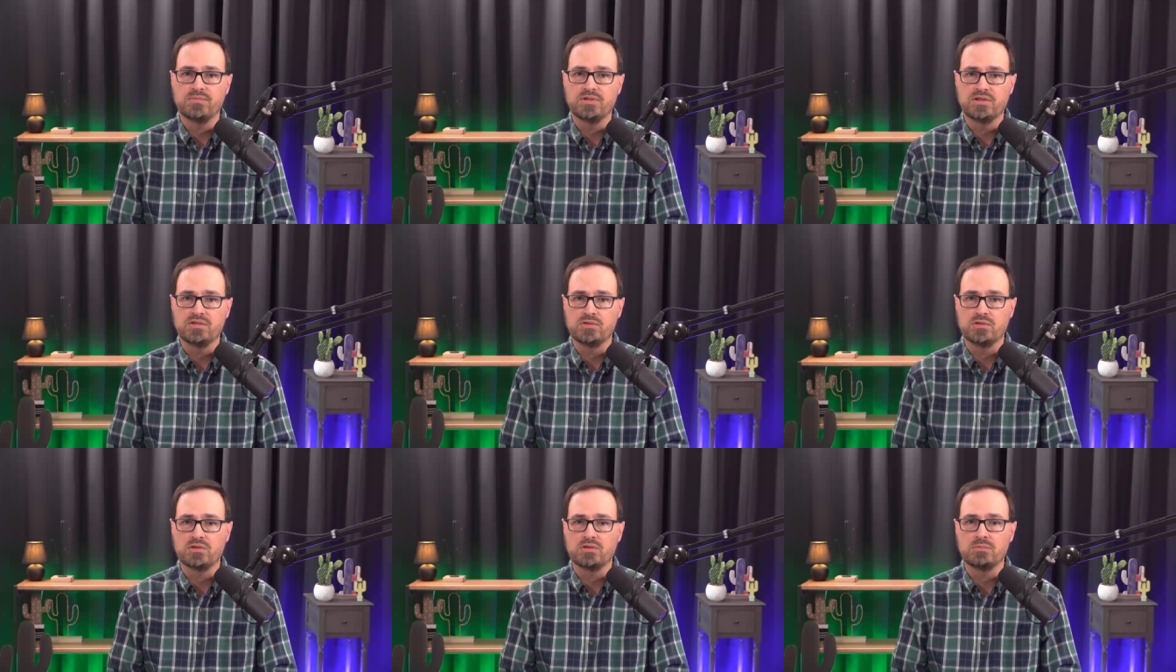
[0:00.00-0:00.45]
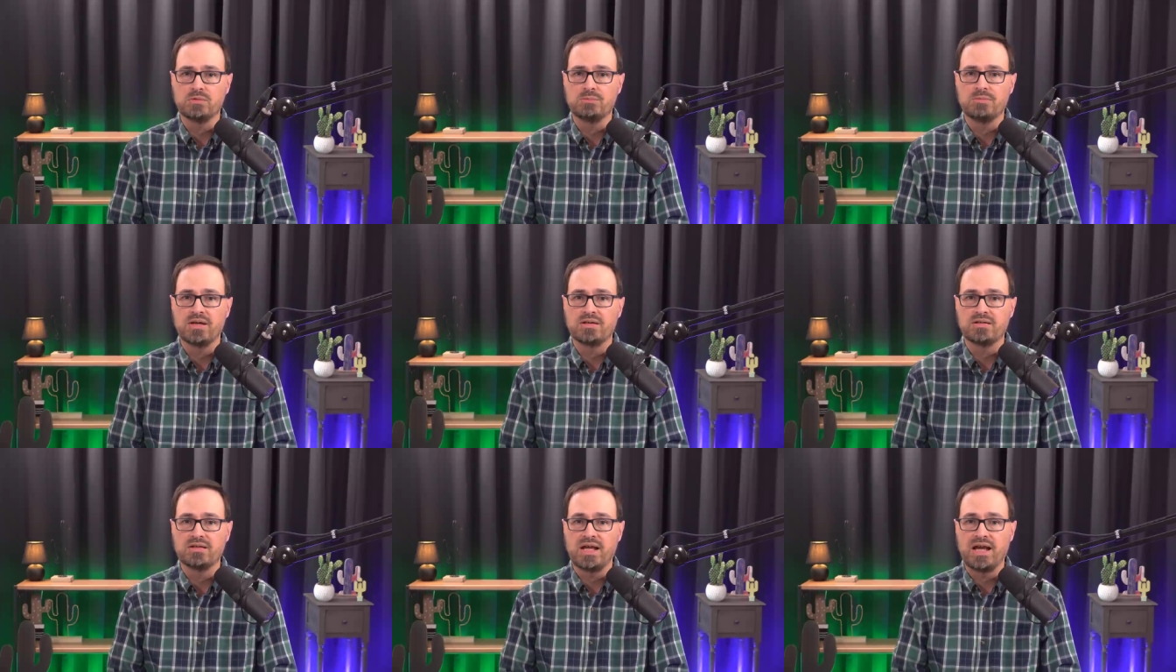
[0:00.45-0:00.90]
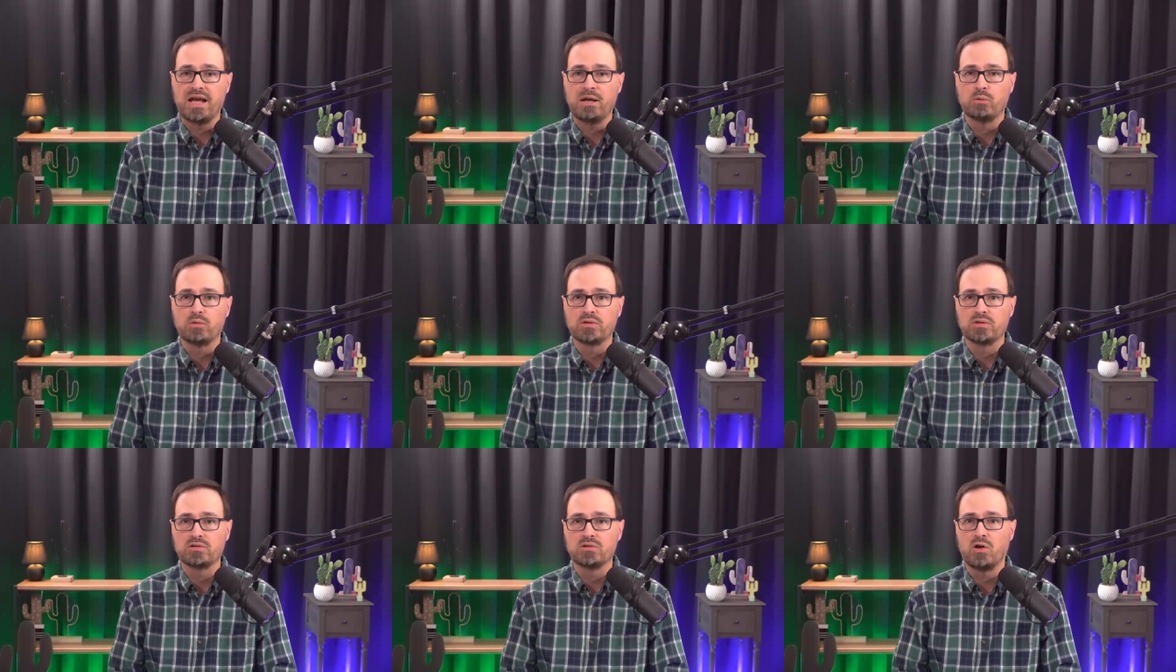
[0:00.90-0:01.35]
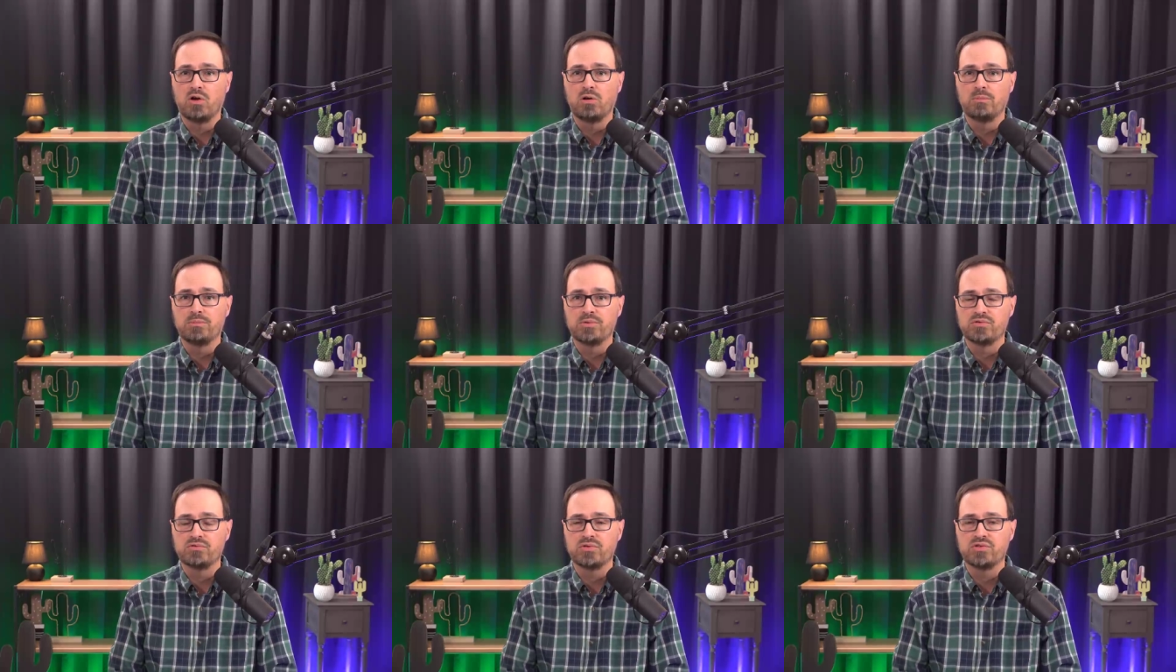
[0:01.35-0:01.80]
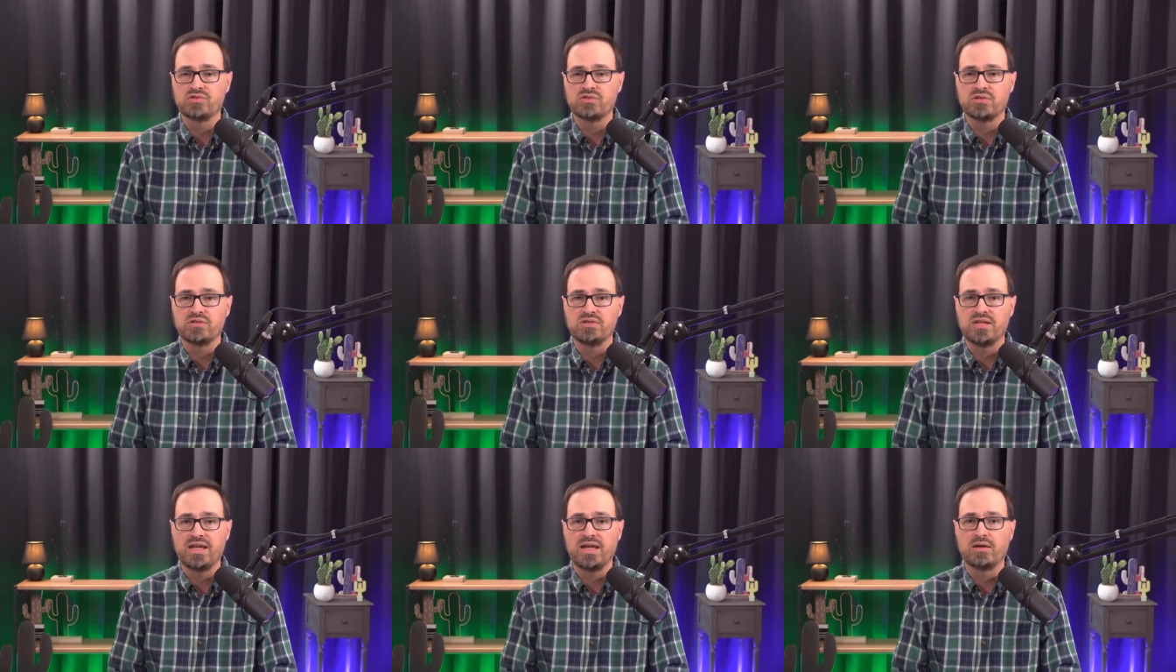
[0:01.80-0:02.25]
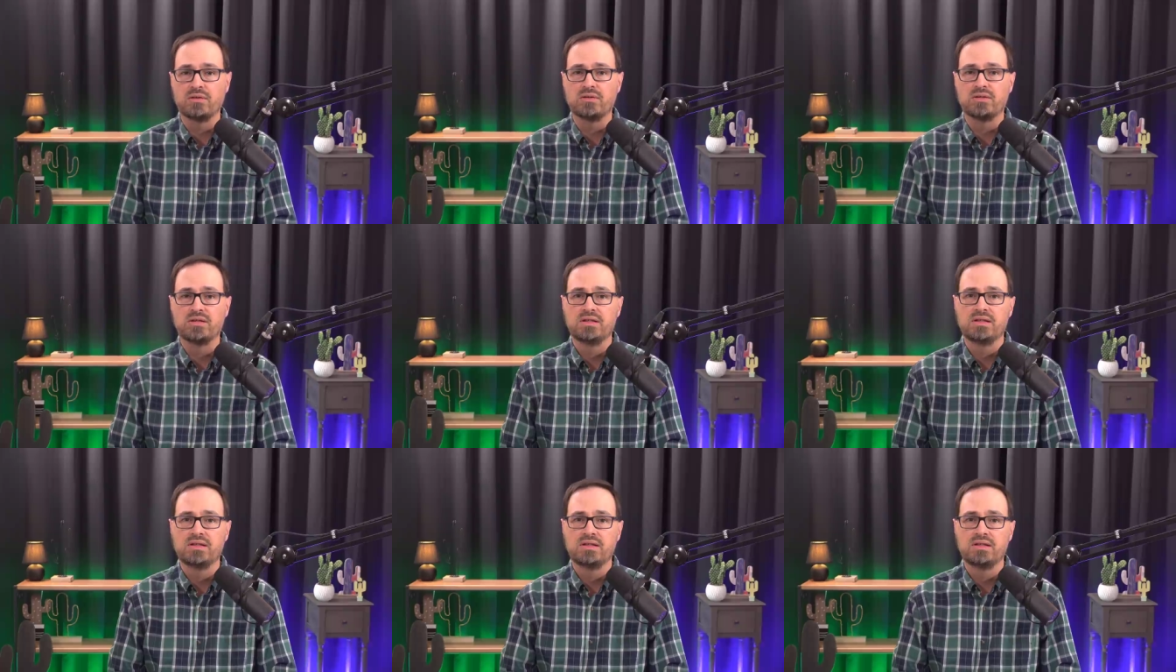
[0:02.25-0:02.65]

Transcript: It took him about an hour to calm Patricia down.